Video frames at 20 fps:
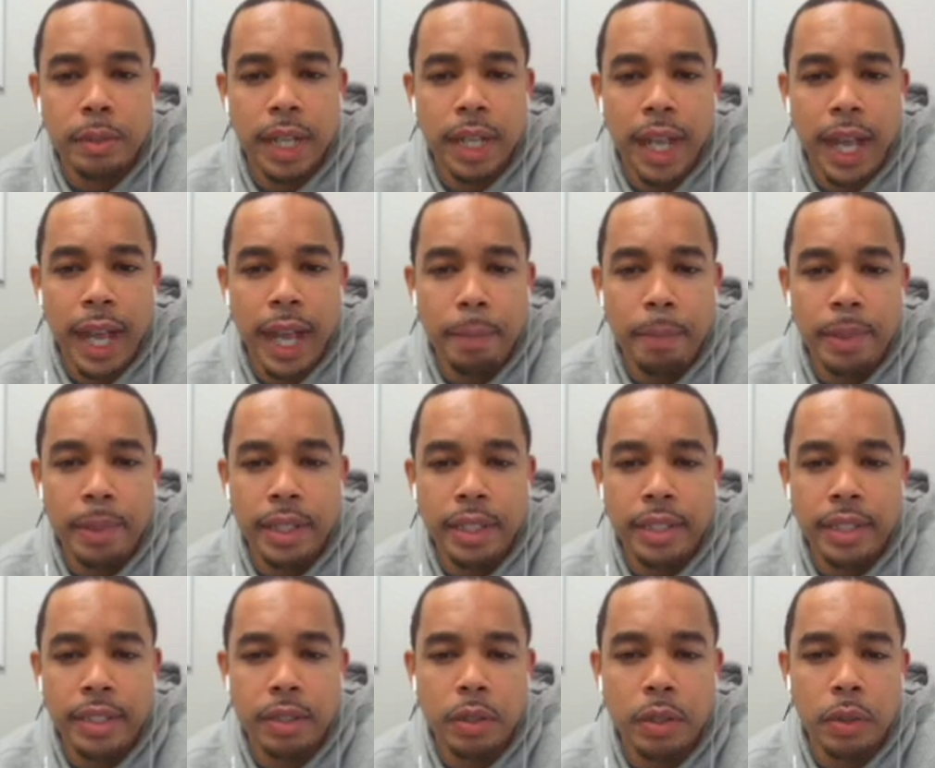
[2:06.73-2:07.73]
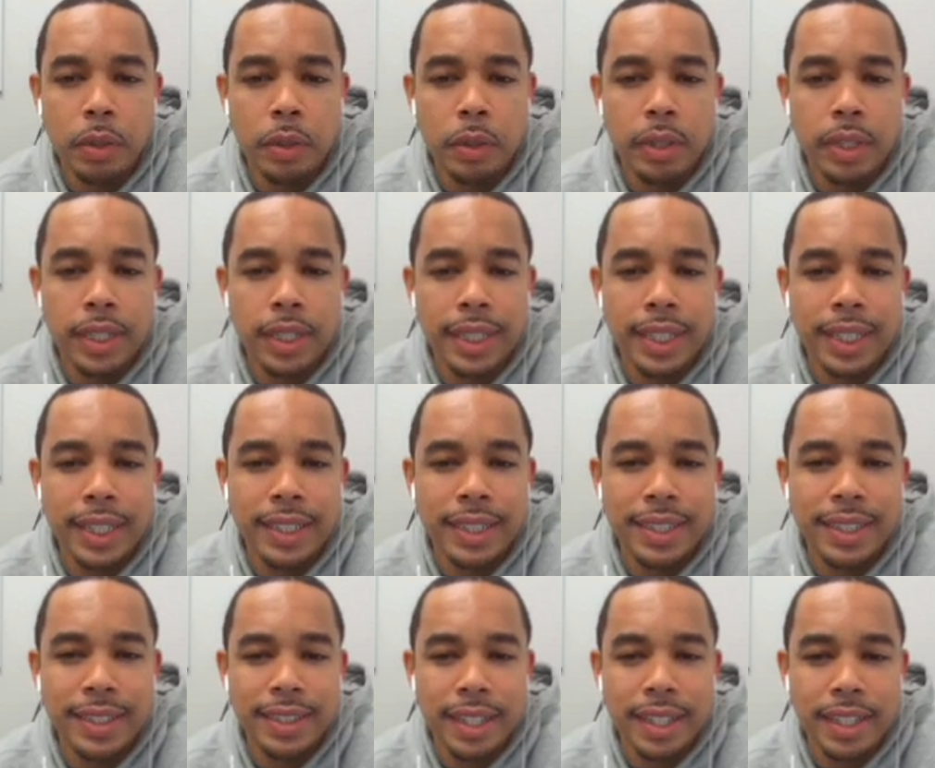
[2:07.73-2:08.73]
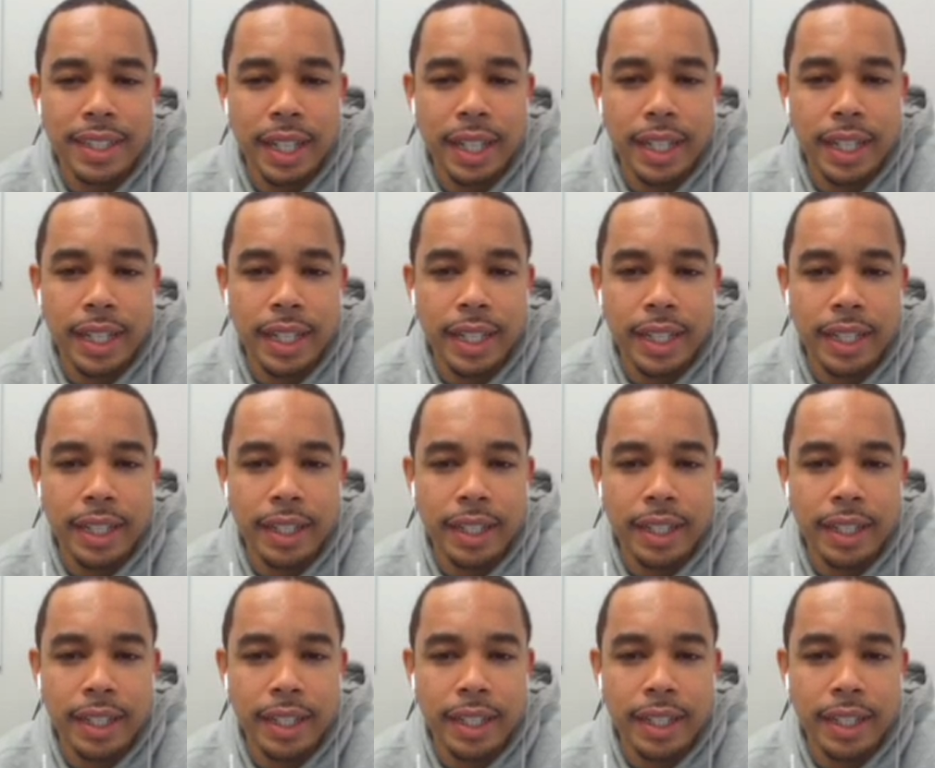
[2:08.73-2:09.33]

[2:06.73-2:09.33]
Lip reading: what happened on Sunday.